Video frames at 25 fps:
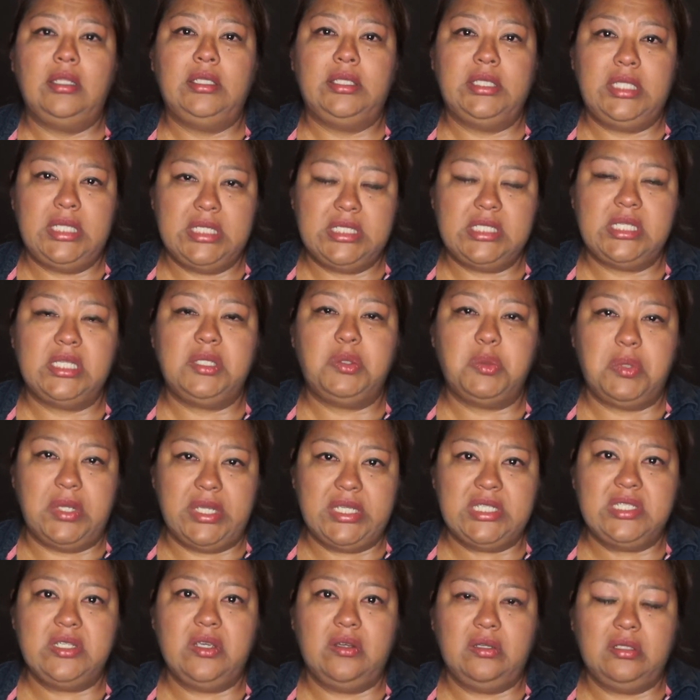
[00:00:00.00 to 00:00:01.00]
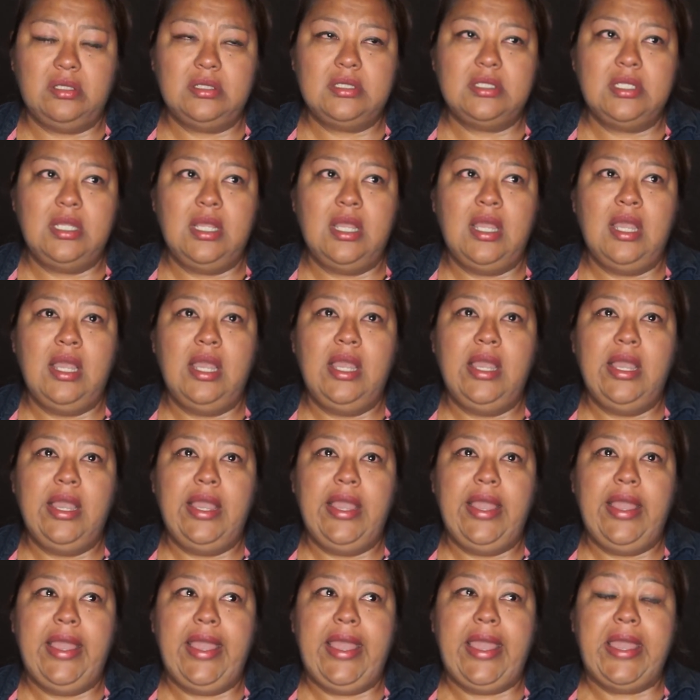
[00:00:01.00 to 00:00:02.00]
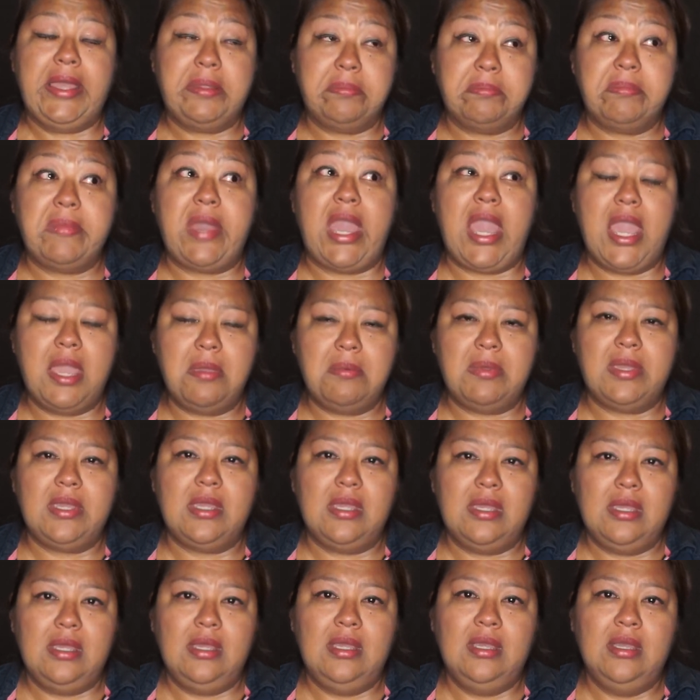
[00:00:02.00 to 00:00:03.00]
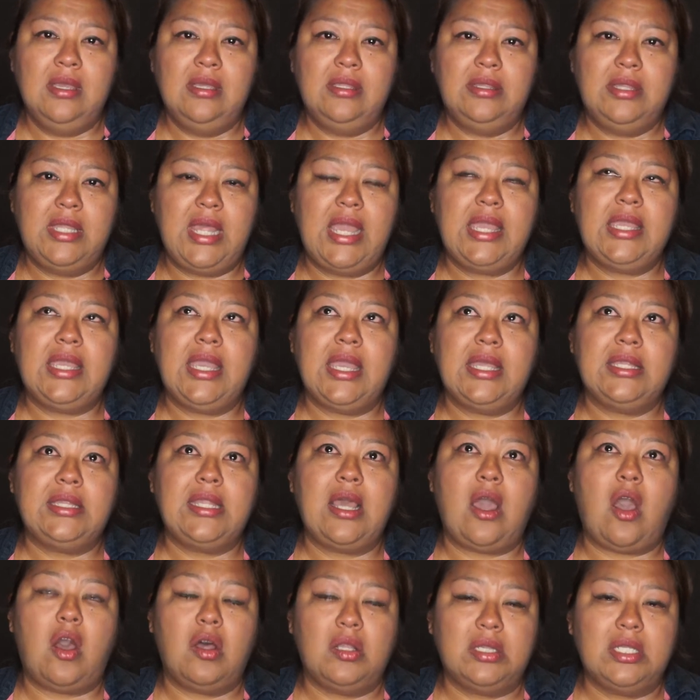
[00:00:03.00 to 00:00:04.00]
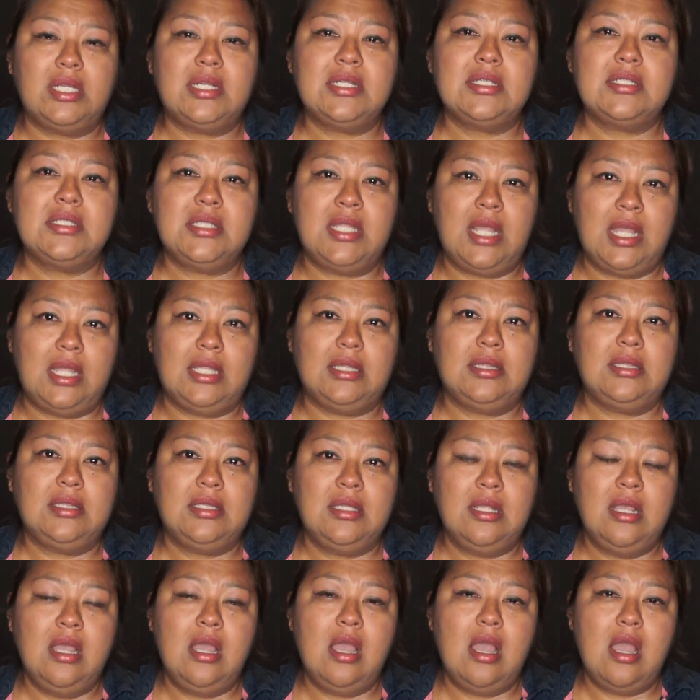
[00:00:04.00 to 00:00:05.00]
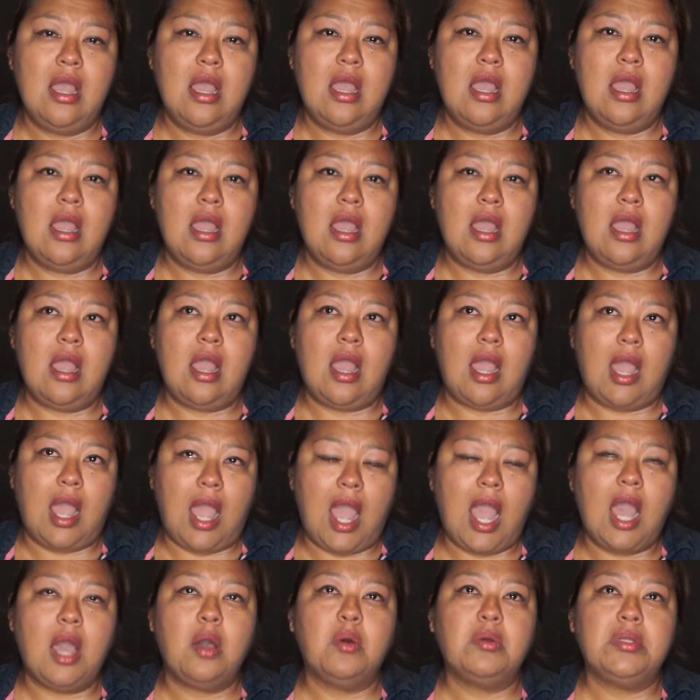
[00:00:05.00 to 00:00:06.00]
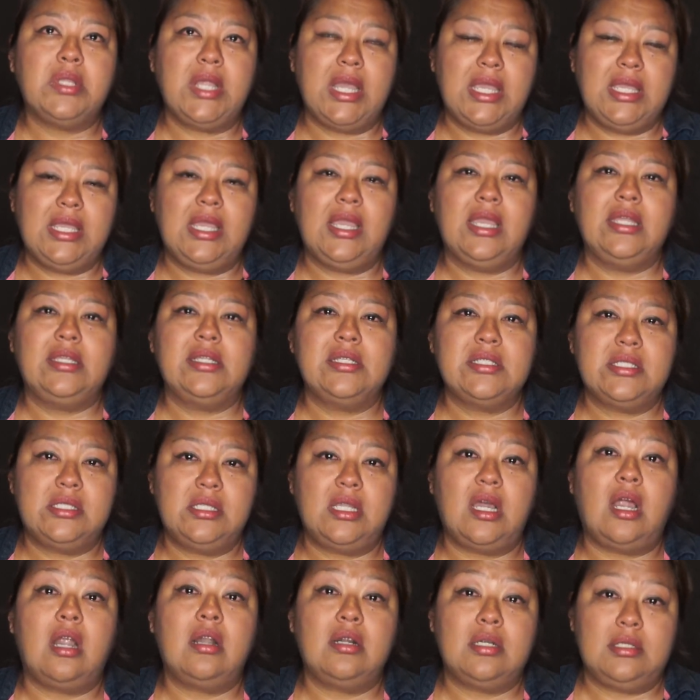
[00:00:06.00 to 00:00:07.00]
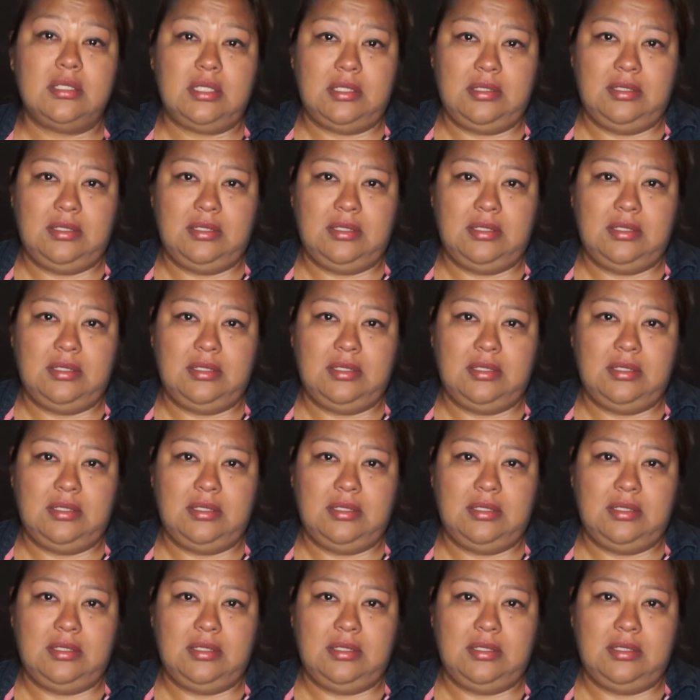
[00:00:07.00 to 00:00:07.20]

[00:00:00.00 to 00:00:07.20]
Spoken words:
this situation, and maybe they can understand how they can start.